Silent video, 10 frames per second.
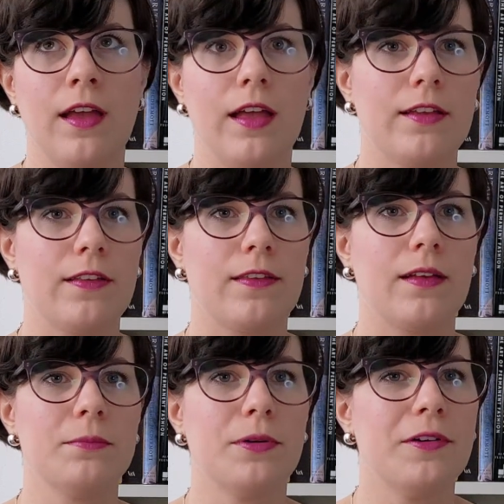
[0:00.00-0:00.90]
And at
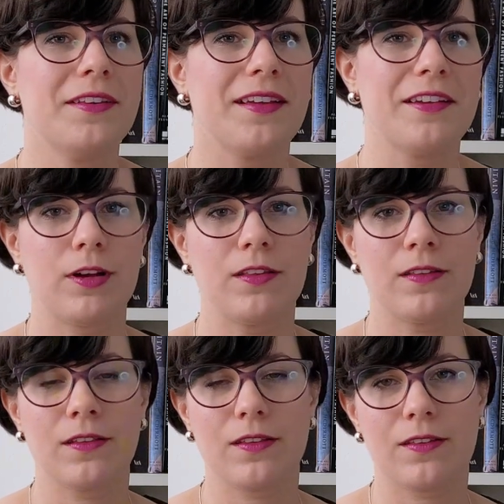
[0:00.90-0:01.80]
some point,
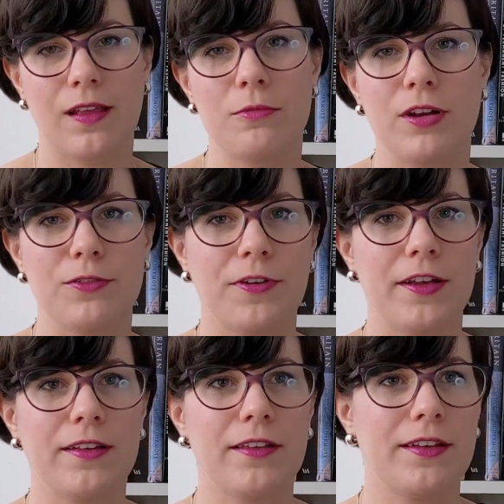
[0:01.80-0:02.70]
when someone
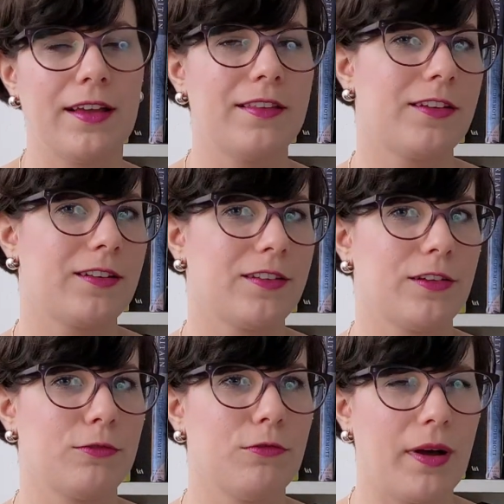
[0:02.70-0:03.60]
finally entered
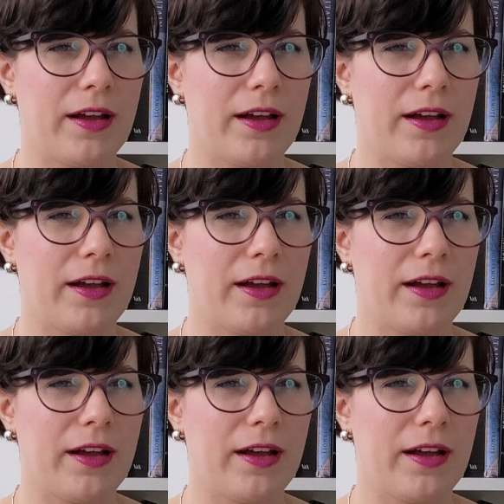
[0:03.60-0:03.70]
the room,